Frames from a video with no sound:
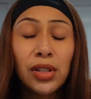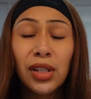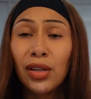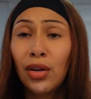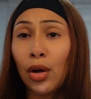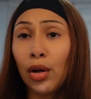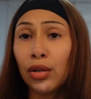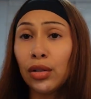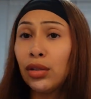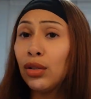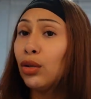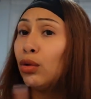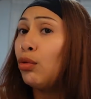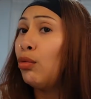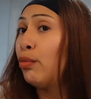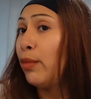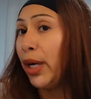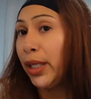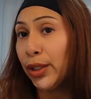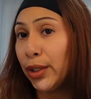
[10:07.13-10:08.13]
and also
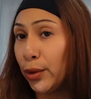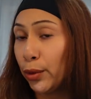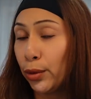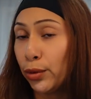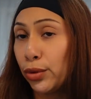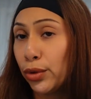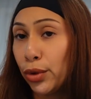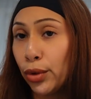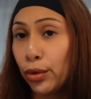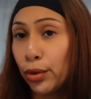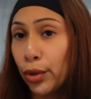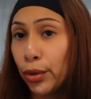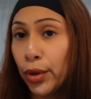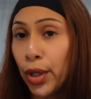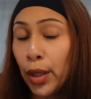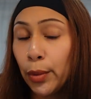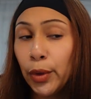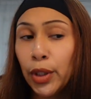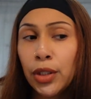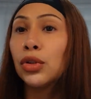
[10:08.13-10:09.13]
my toes don't grow
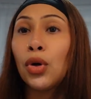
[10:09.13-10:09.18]
that much,